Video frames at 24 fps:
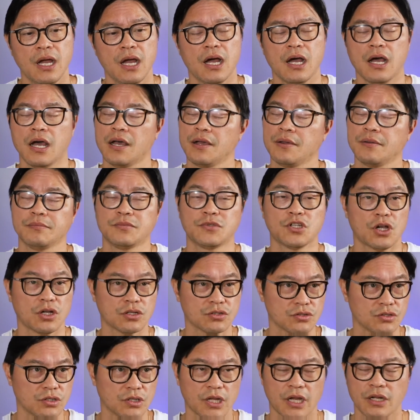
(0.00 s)
Uh,
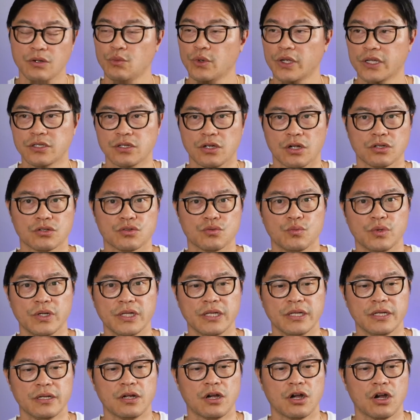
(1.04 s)
Dr. Ludwig, Dr.
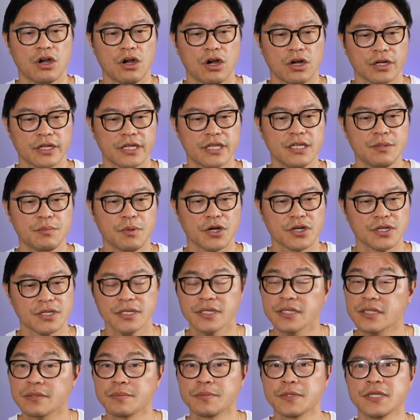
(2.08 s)
Willett are key
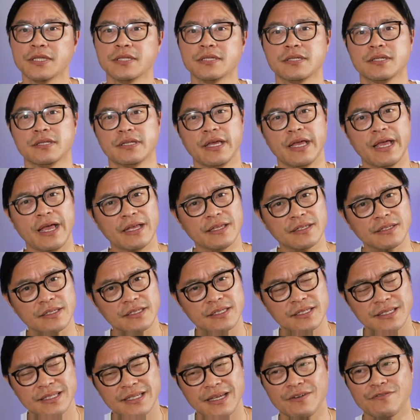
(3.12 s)
participants. They
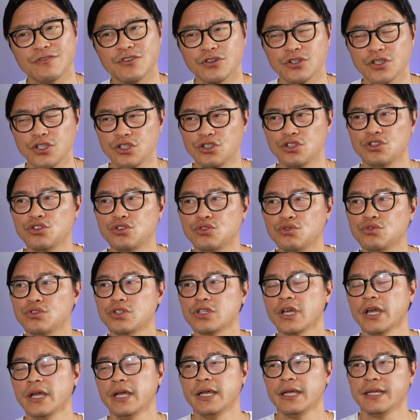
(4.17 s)
had several
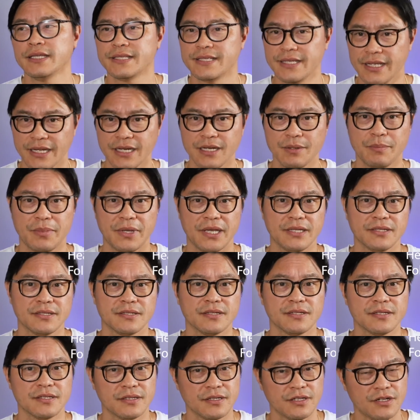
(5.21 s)
huge
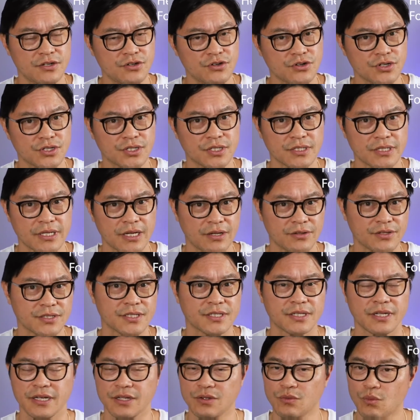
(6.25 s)
databases in the Nurses Health
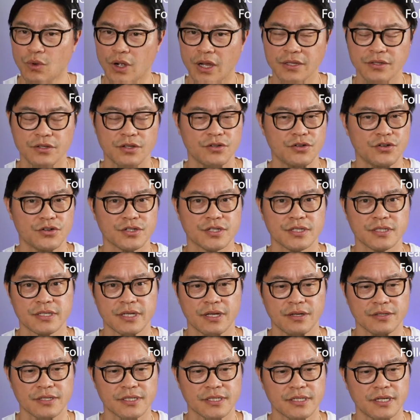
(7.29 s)
Study 1, the Nurses
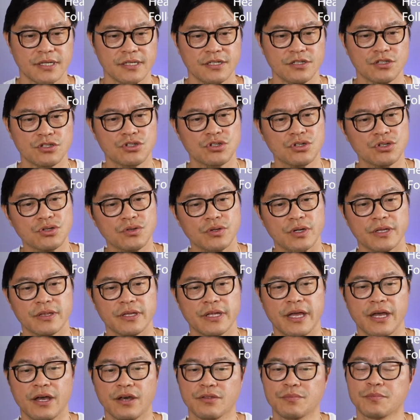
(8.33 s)
Health Study 2, and
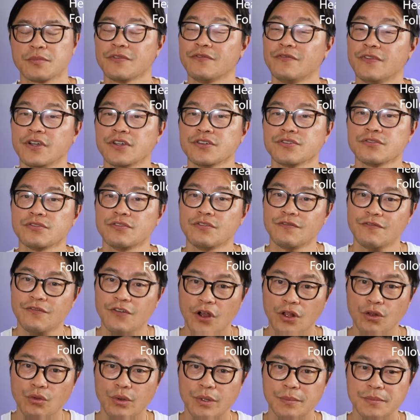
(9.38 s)
the Health Professional
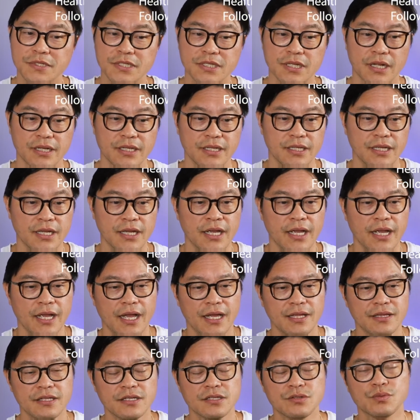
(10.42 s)
Follow Up Study.
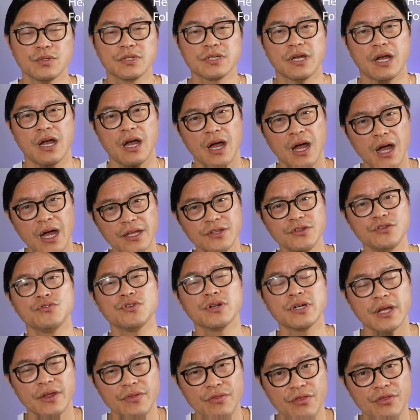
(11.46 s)
And this was
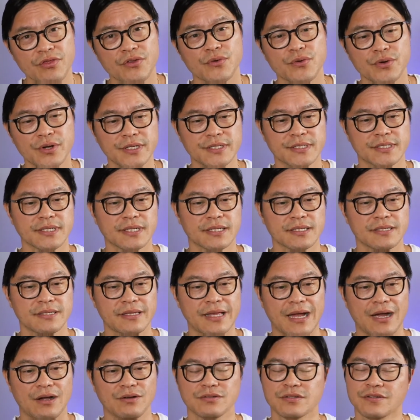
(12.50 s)

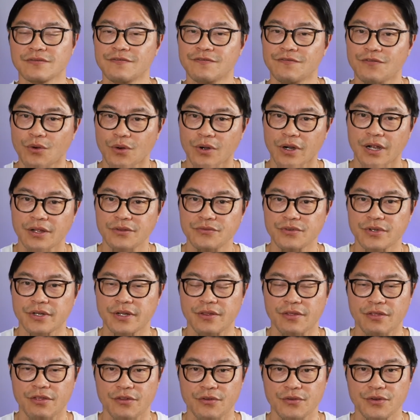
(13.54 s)
136,000
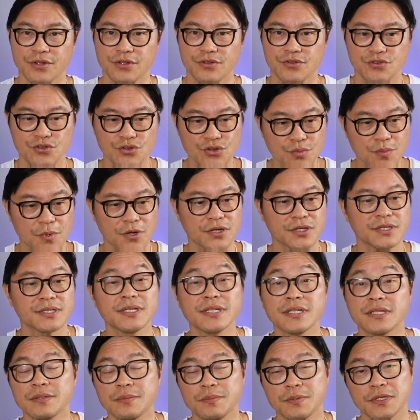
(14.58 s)
1,432
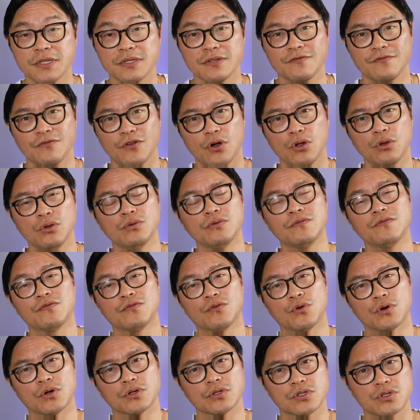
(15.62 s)
participants followed
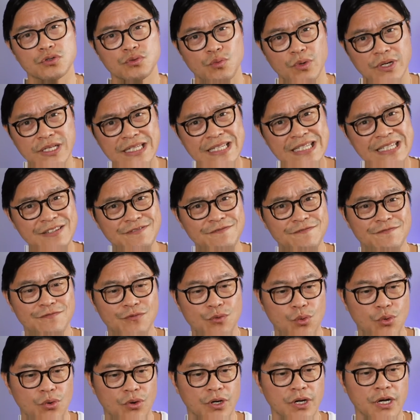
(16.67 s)
for
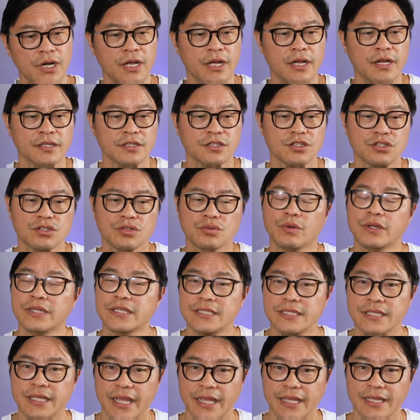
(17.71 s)
24 to
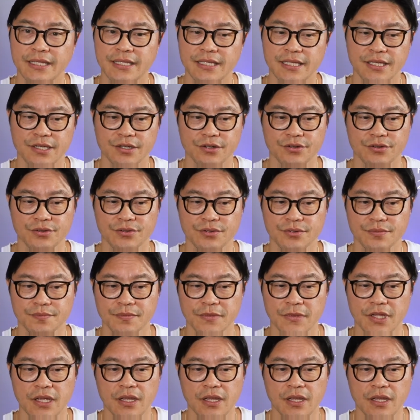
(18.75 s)
28 years.